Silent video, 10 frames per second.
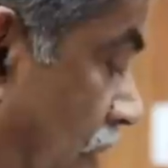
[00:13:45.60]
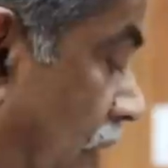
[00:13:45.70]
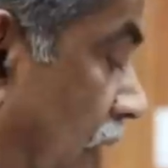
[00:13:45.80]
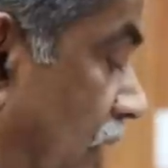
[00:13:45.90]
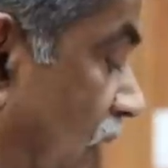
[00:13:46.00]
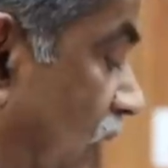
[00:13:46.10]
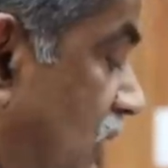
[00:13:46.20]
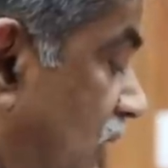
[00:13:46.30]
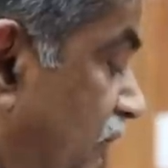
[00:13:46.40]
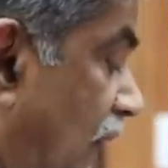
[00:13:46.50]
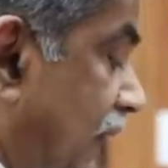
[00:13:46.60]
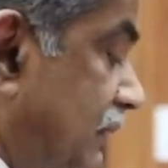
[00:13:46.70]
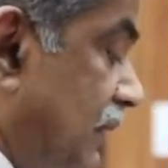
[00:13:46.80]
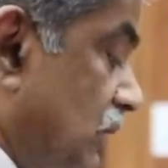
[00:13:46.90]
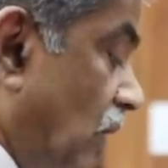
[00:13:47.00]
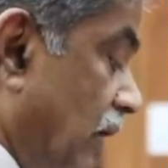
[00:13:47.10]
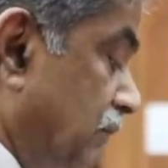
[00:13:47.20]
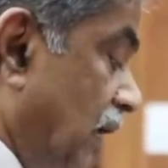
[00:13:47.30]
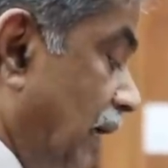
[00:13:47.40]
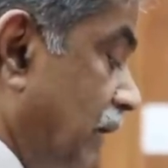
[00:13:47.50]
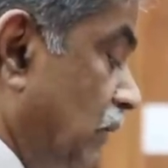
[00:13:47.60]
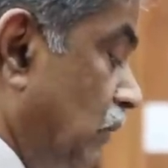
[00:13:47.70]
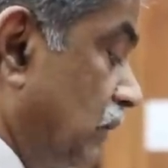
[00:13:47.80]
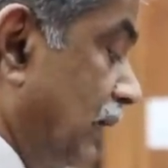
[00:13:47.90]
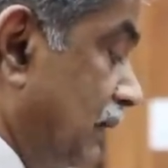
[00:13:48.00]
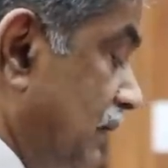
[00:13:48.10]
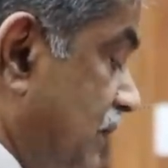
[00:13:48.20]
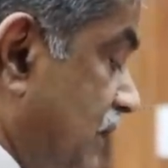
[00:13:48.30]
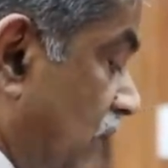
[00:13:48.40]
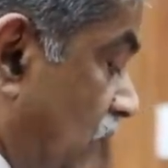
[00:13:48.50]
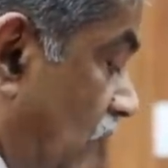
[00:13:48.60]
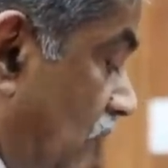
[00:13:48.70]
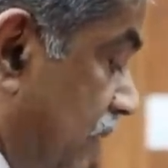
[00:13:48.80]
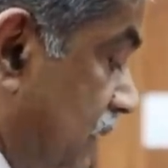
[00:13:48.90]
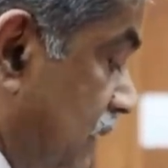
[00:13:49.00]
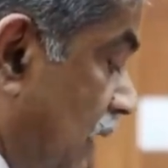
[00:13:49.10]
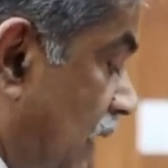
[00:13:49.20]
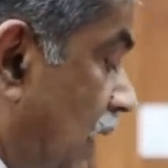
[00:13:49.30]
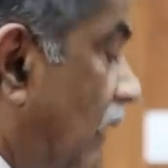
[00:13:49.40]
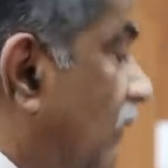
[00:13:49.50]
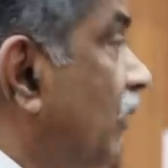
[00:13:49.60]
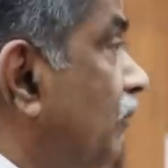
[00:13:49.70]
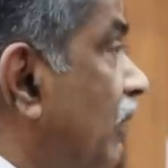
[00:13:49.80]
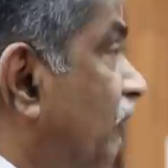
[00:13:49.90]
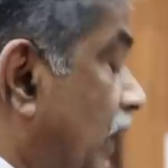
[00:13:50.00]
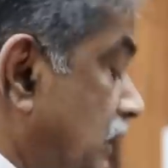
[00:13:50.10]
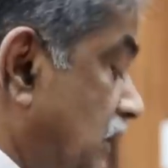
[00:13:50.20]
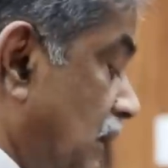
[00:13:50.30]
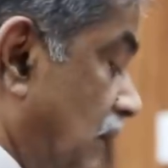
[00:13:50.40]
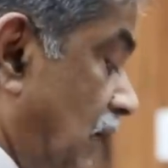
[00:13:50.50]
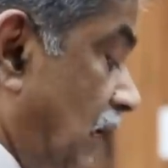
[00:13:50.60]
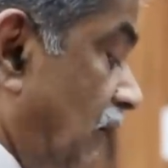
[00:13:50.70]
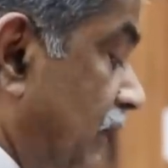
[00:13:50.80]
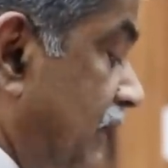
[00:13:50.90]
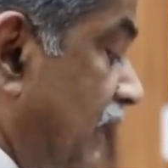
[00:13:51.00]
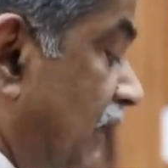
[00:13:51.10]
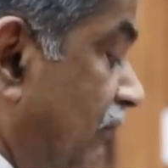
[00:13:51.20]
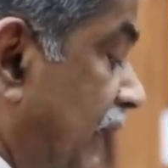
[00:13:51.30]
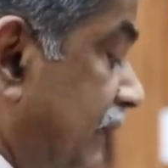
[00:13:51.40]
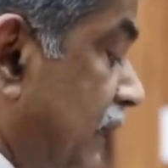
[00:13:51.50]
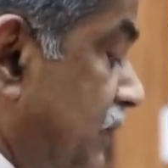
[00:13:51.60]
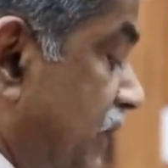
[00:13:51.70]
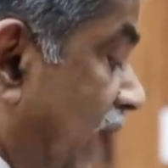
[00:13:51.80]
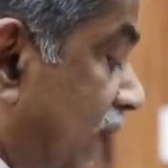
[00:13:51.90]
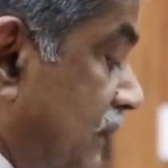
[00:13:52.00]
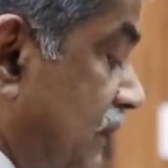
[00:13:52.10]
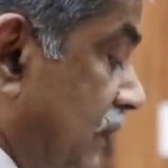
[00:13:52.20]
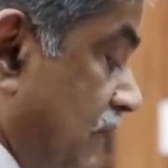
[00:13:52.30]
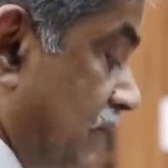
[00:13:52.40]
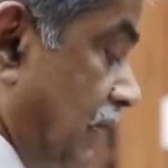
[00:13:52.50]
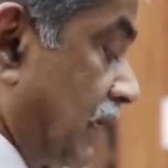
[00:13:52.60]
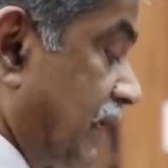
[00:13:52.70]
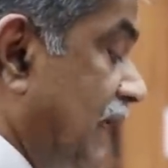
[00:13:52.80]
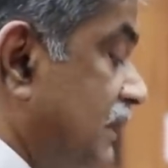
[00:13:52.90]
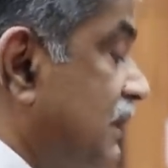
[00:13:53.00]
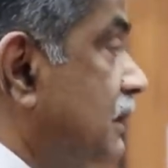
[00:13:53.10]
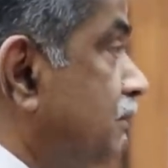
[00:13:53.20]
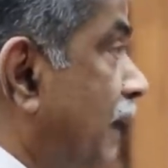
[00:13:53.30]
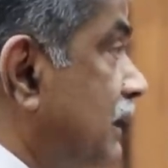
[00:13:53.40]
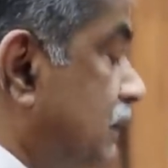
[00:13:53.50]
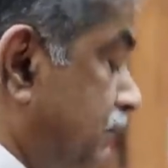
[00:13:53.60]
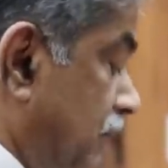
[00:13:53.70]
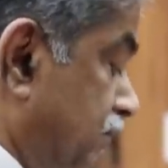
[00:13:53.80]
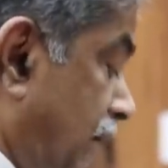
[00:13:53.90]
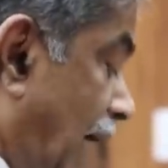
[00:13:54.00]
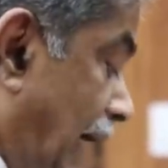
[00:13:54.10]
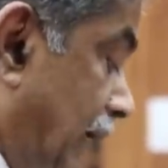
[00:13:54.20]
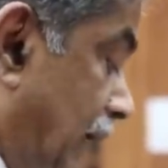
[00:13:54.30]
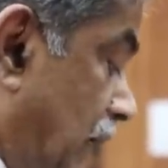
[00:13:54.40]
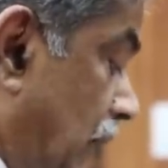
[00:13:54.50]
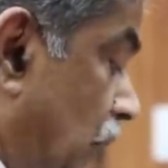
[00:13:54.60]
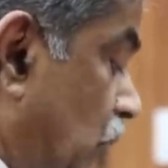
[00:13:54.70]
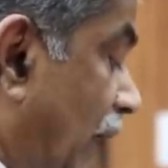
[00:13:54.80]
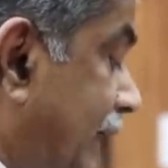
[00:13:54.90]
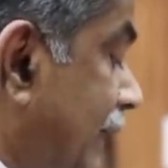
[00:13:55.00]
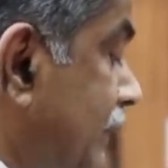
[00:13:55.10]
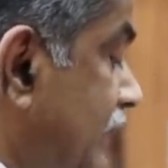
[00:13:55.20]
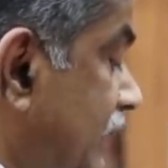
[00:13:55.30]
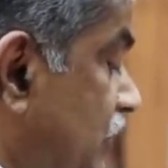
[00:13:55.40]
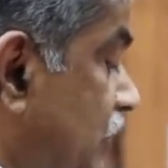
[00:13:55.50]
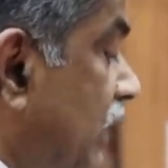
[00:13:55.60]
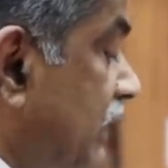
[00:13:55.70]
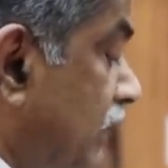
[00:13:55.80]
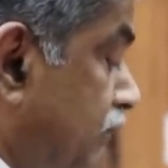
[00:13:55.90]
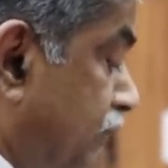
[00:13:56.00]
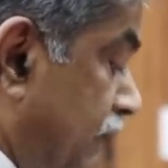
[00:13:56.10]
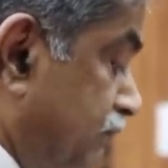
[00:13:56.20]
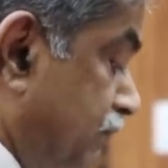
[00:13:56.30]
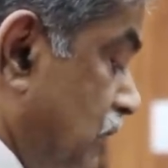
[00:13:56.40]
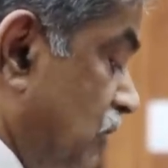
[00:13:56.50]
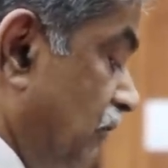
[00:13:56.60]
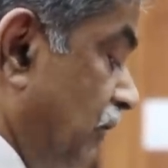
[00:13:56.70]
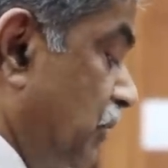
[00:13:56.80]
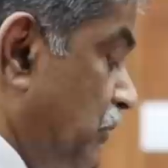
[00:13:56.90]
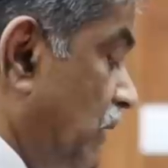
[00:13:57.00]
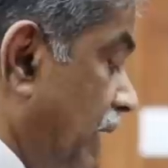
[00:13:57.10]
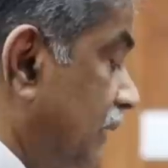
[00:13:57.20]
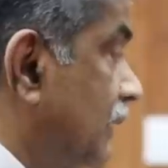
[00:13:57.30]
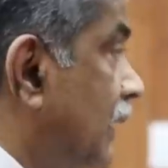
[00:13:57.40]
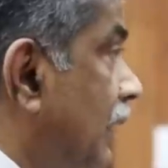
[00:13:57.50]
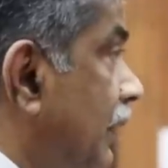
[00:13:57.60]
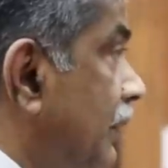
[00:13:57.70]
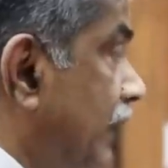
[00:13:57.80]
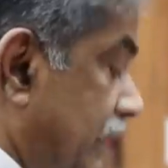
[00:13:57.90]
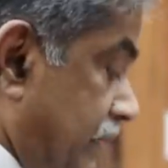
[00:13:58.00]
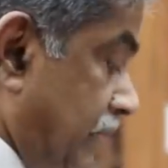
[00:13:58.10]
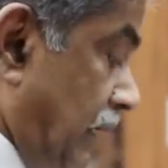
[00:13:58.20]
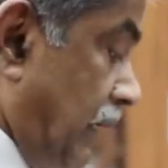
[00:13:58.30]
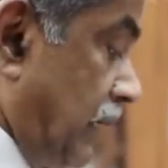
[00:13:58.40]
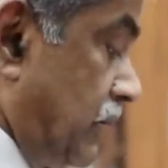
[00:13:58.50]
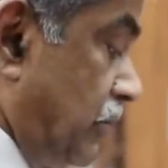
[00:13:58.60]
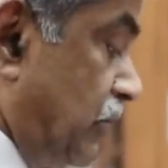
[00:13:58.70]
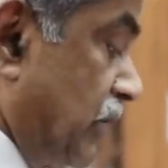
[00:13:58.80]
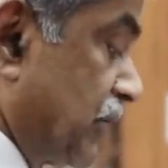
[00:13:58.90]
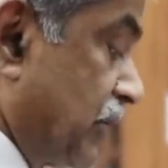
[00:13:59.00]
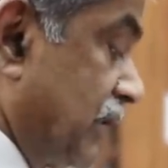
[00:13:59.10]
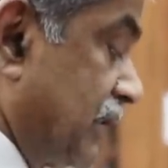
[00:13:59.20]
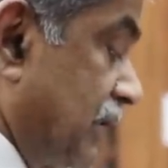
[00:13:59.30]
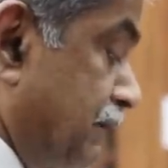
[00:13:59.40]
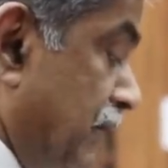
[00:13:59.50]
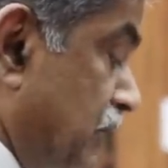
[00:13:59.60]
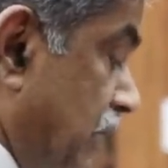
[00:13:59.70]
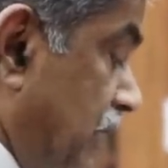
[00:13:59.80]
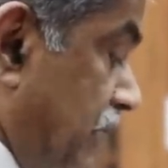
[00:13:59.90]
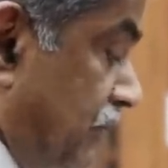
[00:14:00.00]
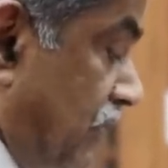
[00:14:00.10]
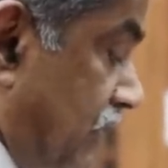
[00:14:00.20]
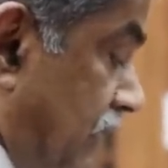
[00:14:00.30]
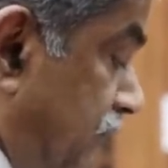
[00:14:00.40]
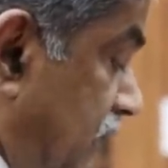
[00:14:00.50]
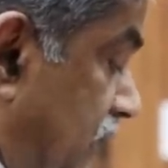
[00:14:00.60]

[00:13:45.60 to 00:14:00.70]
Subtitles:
Your Lordship led this Honourable High Court and its stakeholders from the front with a definite and strategic crisis management plan to attain the distinctive purpose of ensuring that justice dispensation system in the